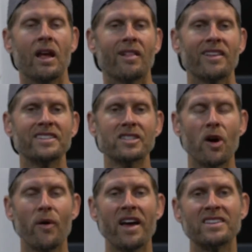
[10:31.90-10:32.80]
Let's
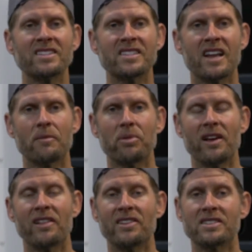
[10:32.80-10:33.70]
go ahead and set a
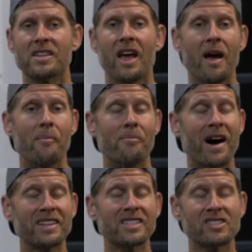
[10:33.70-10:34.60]
playlist.
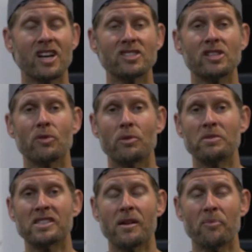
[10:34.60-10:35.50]
My suggestion would
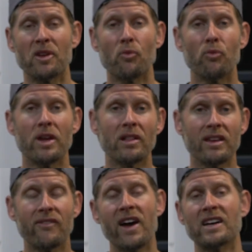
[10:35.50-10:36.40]
be something
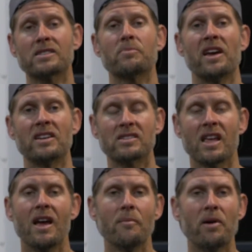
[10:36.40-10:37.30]
really fast-paced,
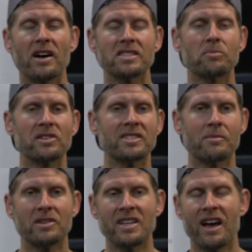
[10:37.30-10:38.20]
possibly
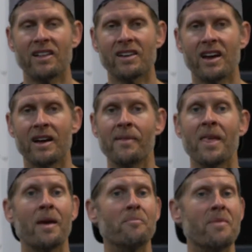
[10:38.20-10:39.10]
some Metallica,
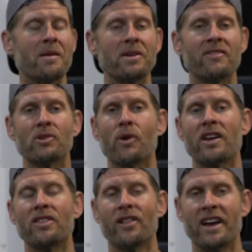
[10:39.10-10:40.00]
maybe even
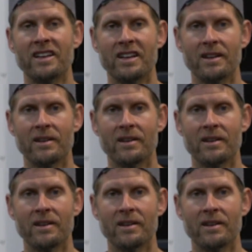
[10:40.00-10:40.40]
Ride the Lightning.